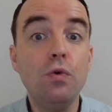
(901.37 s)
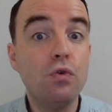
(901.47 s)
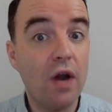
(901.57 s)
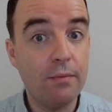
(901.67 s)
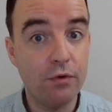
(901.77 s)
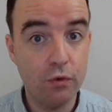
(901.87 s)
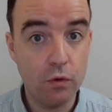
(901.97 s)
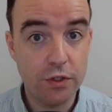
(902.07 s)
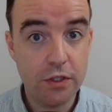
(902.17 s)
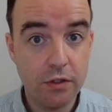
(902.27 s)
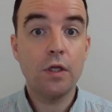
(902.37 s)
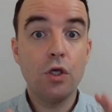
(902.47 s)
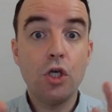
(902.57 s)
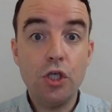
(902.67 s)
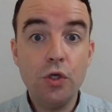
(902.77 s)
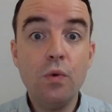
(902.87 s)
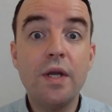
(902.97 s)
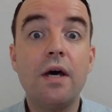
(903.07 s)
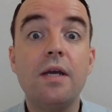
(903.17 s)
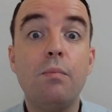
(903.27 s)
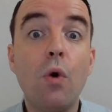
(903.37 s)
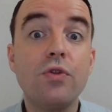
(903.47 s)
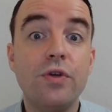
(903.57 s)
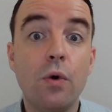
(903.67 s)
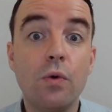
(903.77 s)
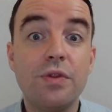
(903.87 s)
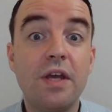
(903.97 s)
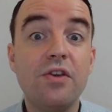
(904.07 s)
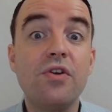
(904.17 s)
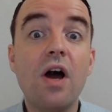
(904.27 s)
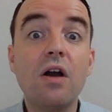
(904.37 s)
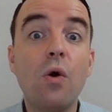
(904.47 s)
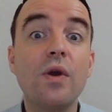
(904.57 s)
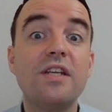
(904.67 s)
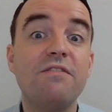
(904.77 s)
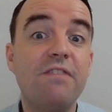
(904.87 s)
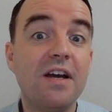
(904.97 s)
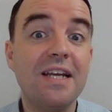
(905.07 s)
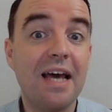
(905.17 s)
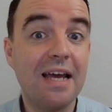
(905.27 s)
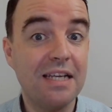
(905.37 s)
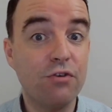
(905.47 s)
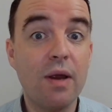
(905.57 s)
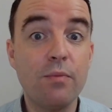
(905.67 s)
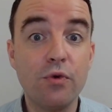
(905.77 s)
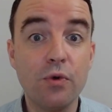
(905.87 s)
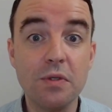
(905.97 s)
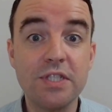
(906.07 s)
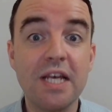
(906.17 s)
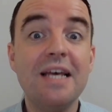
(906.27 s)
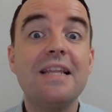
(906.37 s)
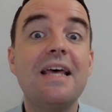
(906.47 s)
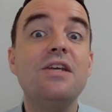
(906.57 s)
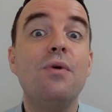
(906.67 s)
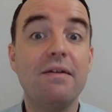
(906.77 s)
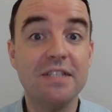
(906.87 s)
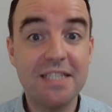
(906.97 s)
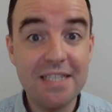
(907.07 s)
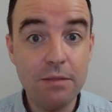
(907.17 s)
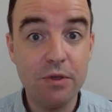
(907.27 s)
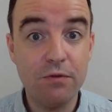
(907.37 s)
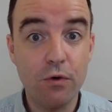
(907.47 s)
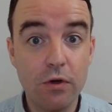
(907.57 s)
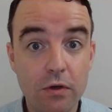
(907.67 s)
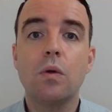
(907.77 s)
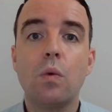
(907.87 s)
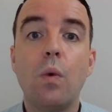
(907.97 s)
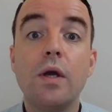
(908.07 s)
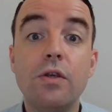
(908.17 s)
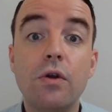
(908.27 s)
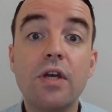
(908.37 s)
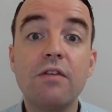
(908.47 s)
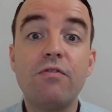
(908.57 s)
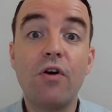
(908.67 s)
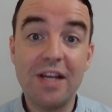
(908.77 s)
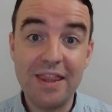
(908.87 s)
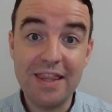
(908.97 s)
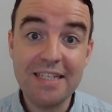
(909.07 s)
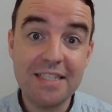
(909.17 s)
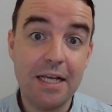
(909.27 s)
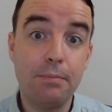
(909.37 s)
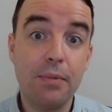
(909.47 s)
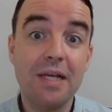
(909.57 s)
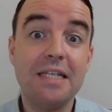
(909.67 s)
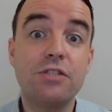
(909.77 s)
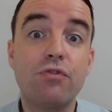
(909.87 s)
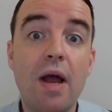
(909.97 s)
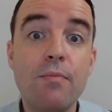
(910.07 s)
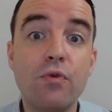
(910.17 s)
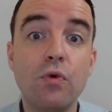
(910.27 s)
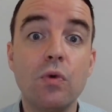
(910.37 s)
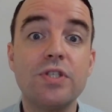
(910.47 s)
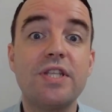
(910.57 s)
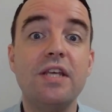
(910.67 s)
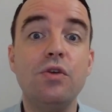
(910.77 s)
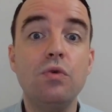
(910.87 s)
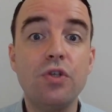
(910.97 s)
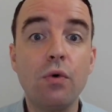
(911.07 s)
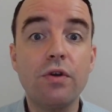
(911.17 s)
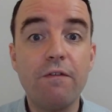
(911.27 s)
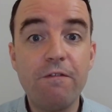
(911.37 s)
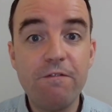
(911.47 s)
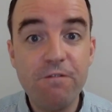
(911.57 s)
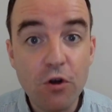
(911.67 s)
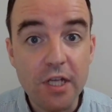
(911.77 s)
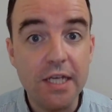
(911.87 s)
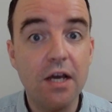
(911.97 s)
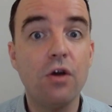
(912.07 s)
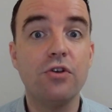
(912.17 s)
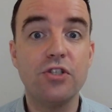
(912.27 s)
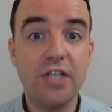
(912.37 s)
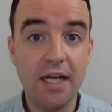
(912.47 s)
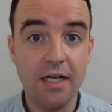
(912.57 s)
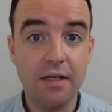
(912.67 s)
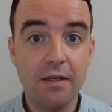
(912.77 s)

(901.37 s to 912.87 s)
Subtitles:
grammar rules. You and I both know that you're not going to find any grammar rules that you haven't seen before. What you're looking for in this step is grammar rules that you don't fully understand.